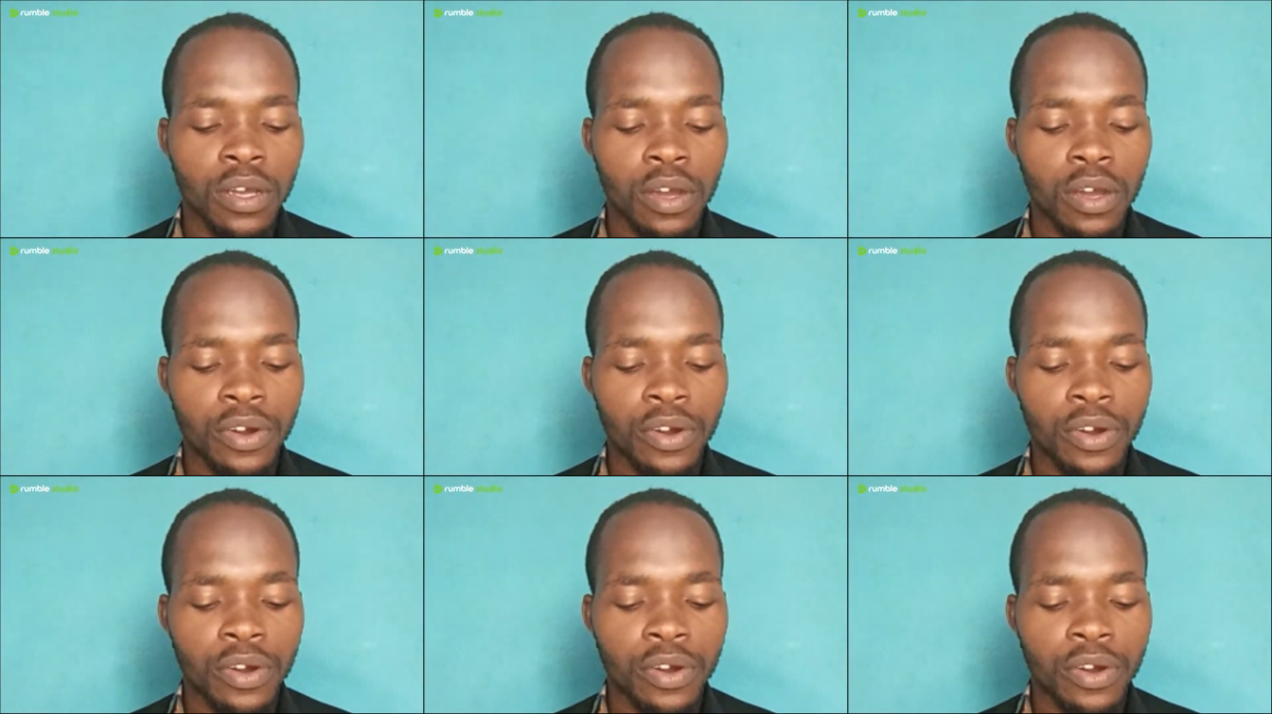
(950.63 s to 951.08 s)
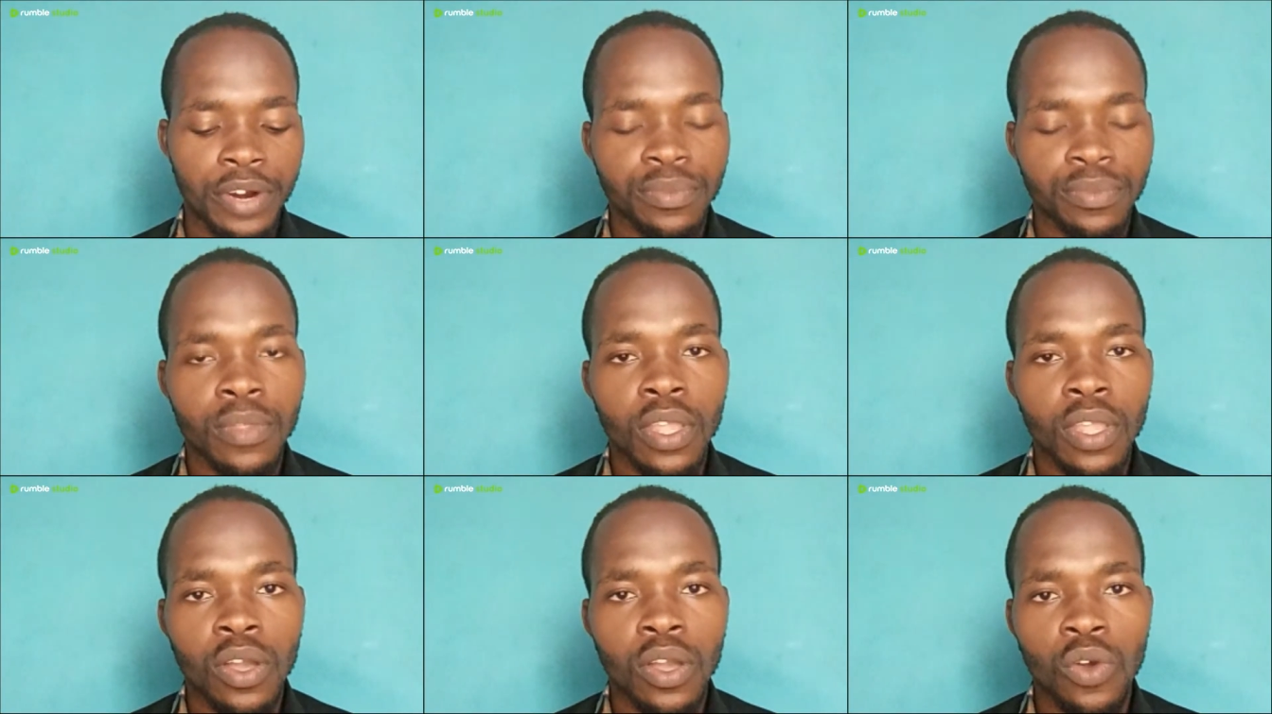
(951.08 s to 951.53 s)
All right.
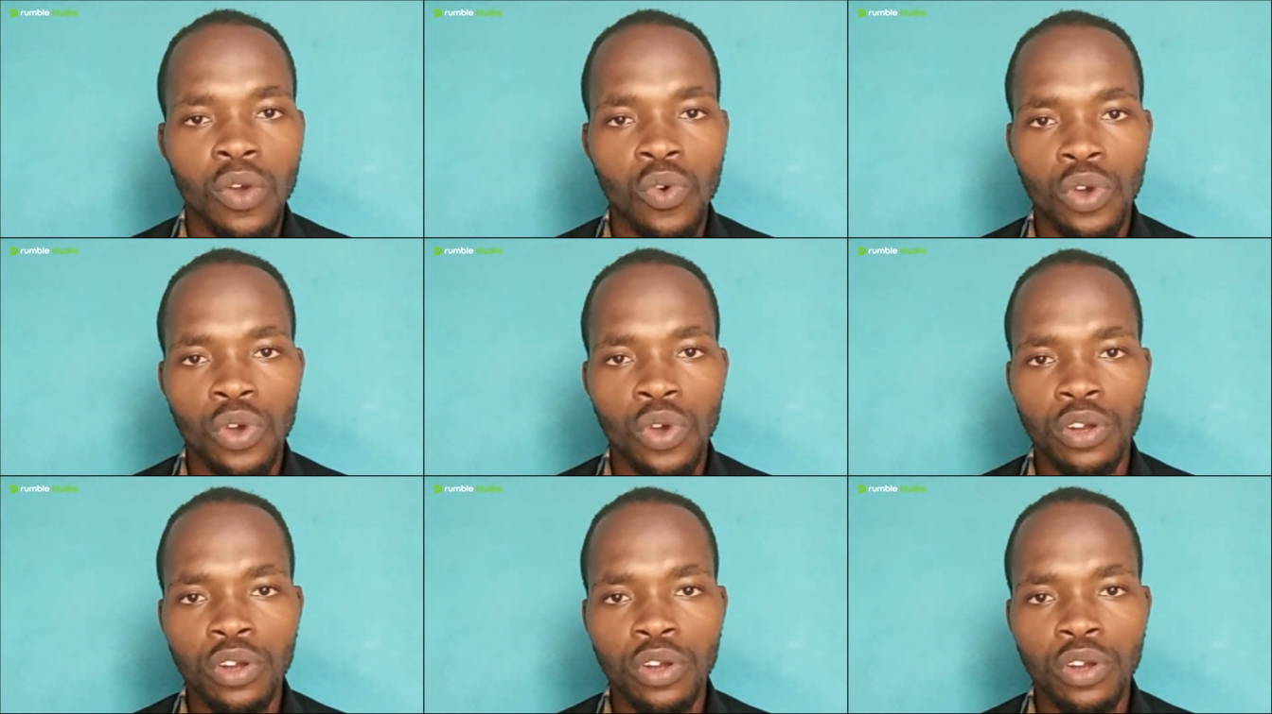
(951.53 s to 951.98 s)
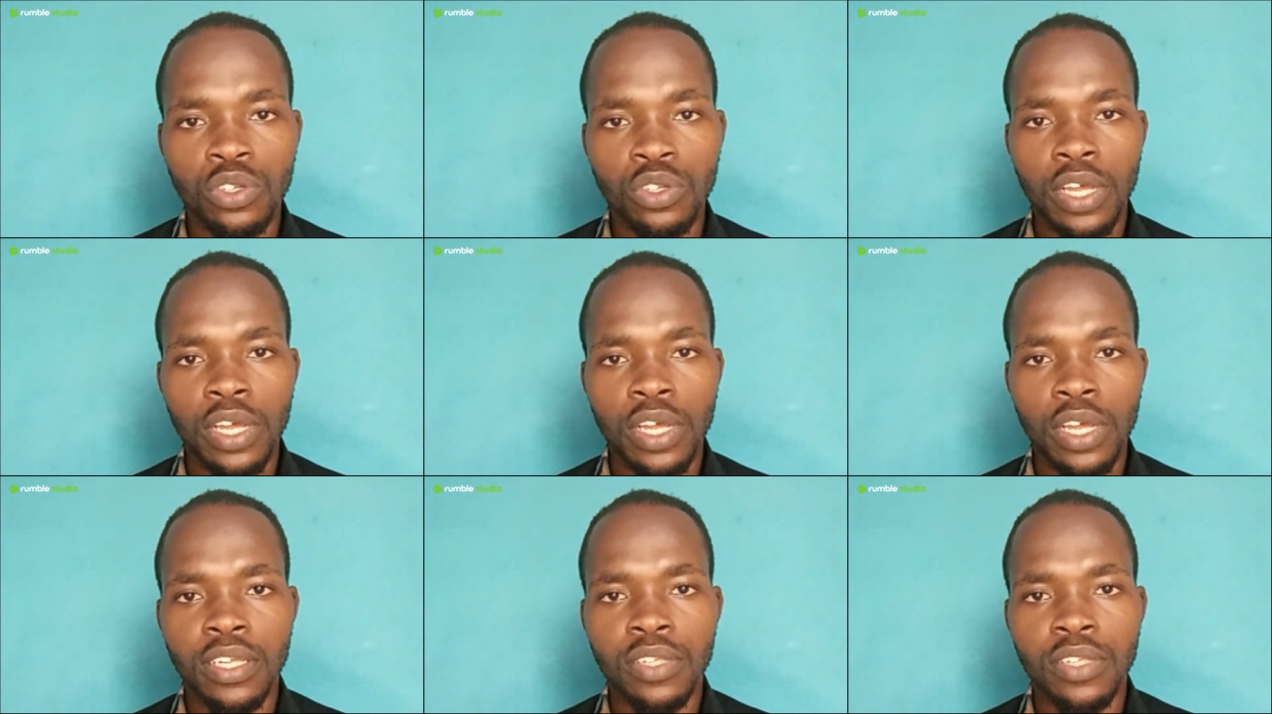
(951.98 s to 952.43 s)
We're going to do that
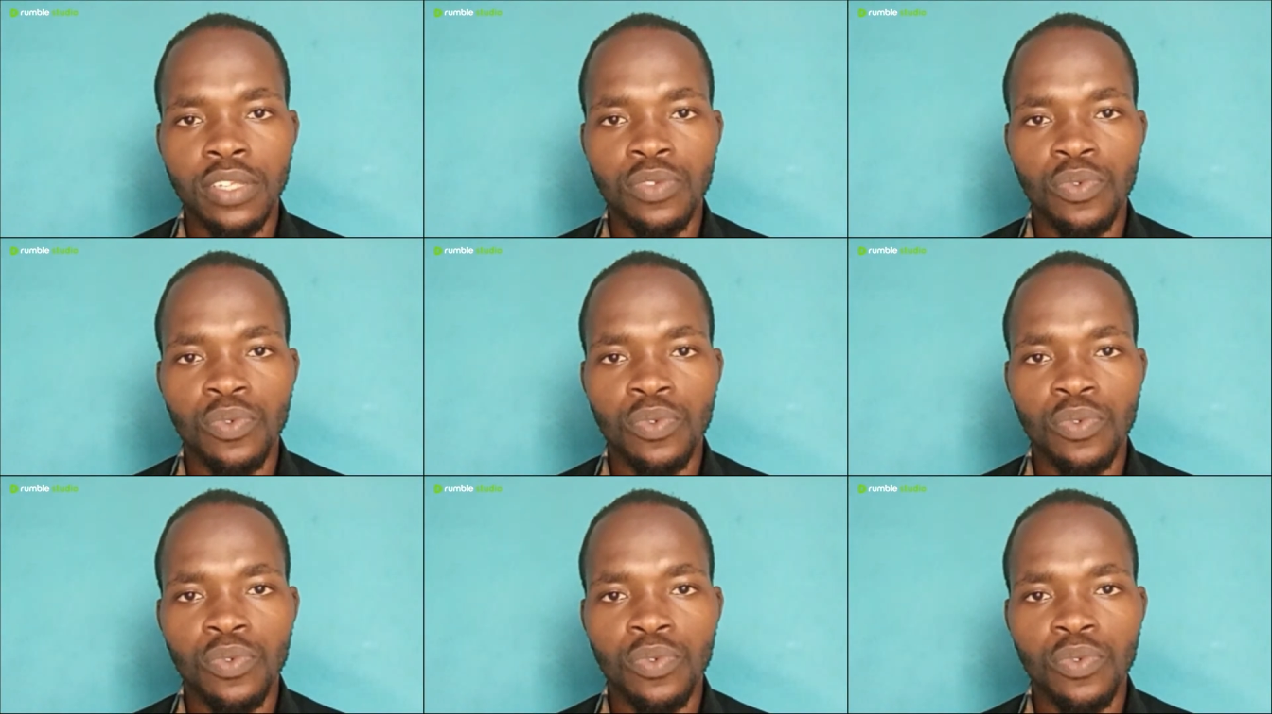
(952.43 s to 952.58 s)
again.